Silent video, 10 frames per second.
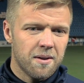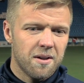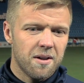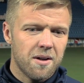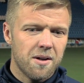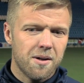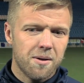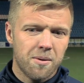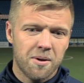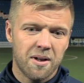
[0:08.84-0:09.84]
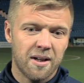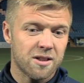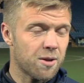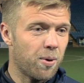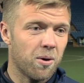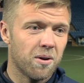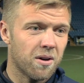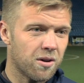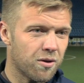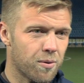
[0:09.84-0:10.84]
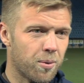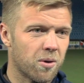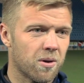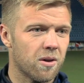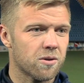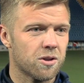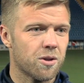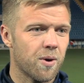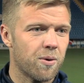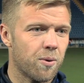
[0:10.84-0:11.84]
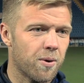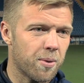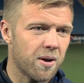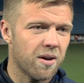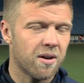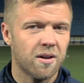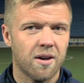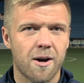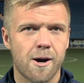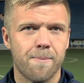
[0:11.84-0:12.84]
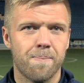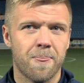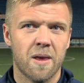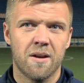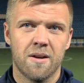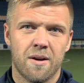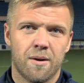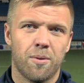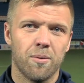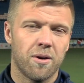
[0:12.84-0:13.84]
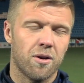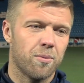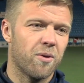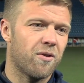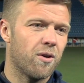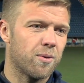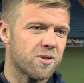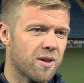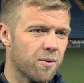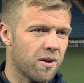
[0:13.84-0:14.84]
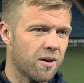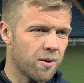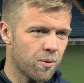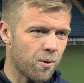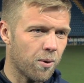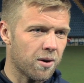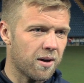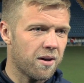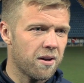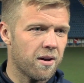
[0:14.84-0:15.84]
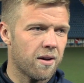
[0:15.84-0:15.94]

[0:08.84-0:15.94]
Um, it's a point, another point closer to where we want to be. Um, probably not the performance that we we wanted.